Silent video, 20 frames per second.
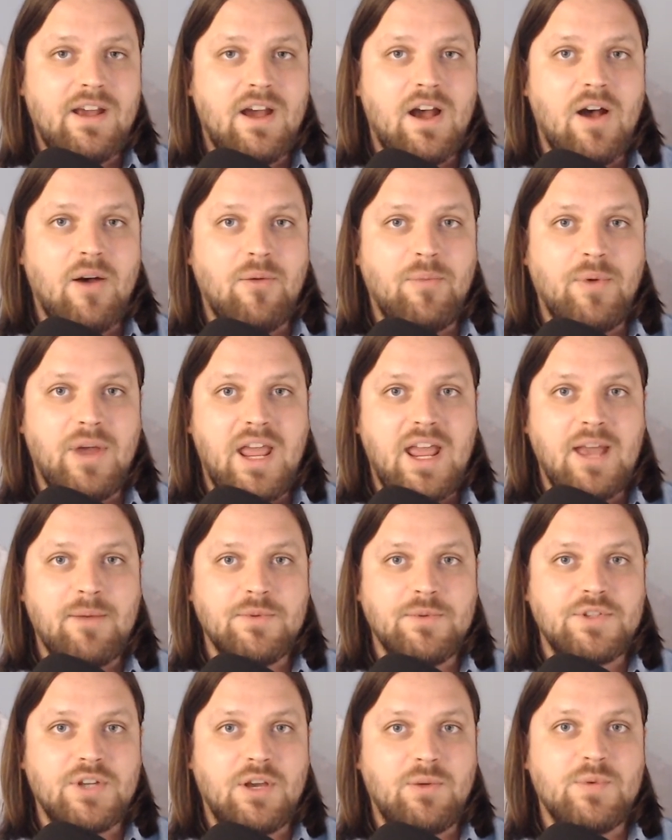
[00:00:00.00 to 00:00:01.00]
but
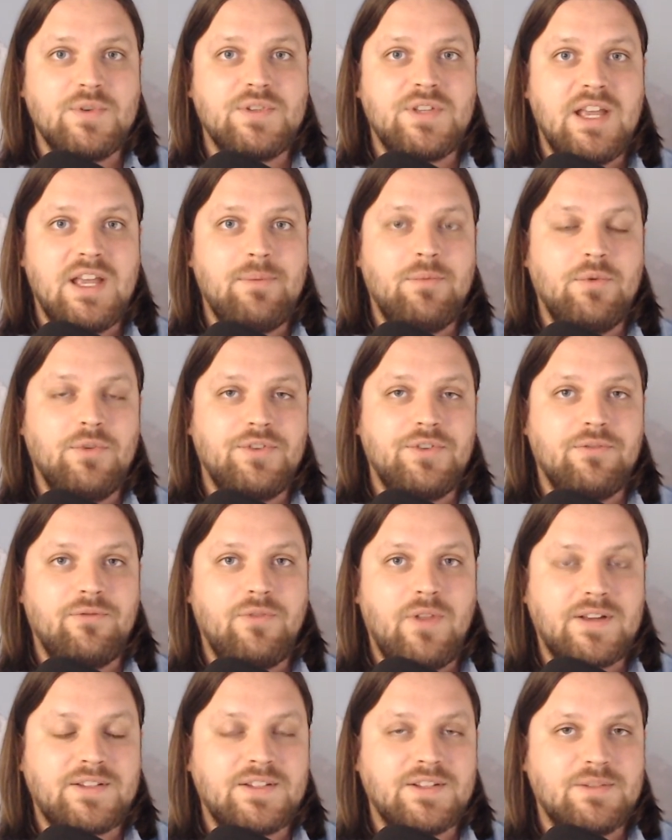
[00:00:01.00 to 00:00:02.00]
Amazon was able to
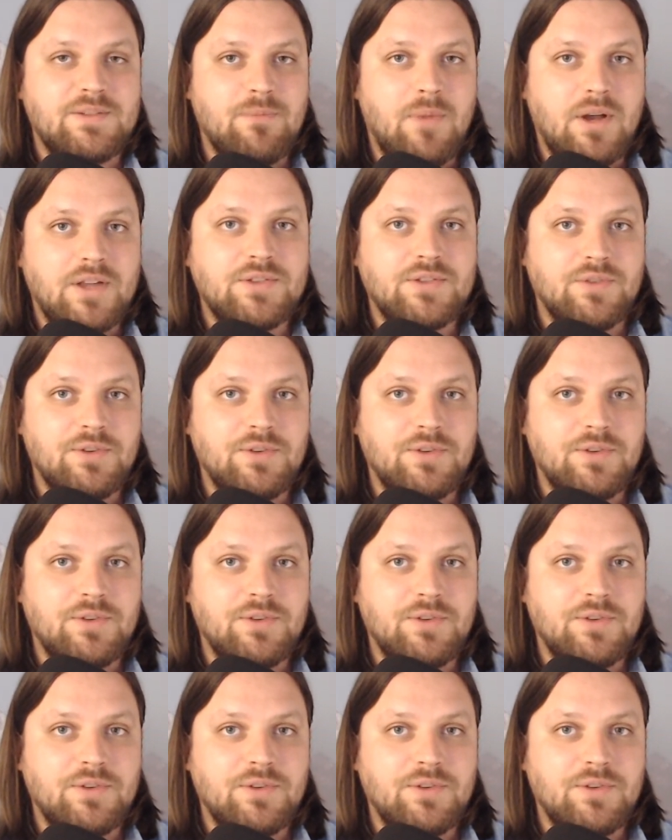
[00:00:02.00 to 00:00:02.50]
flex its muscle